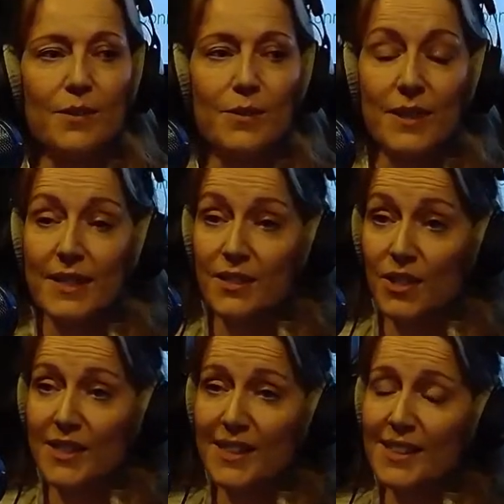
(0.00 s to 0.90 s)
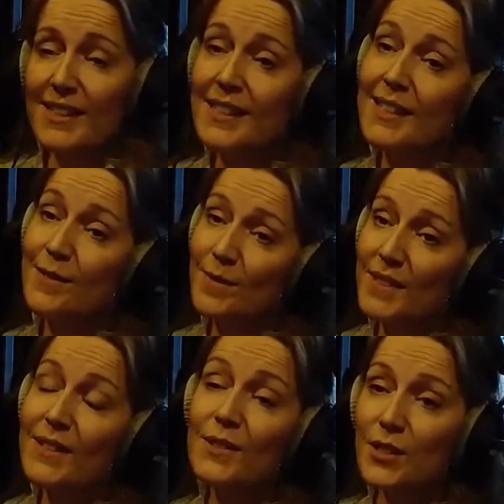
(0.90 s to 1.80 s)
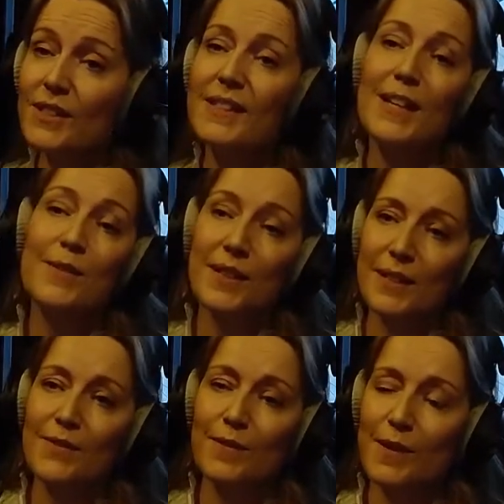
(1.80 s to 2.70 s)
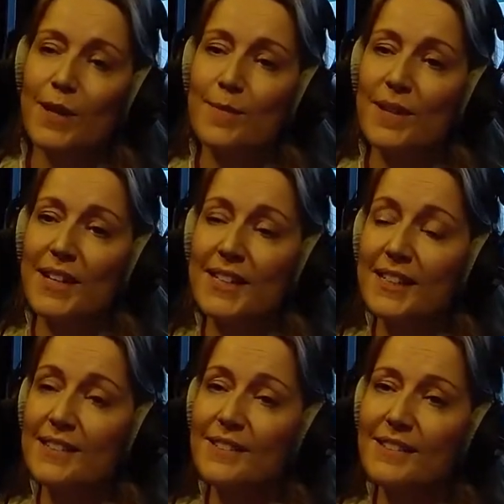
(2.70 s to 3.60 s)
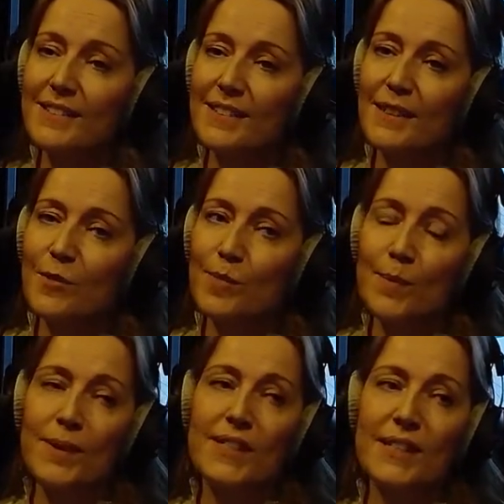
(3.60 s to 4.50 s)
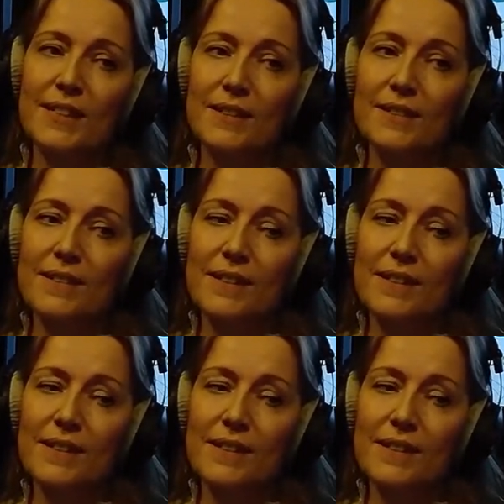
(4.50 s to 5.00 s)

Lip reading: was working in the transactions team. So I was doing the same kind of M&A deals, public deals.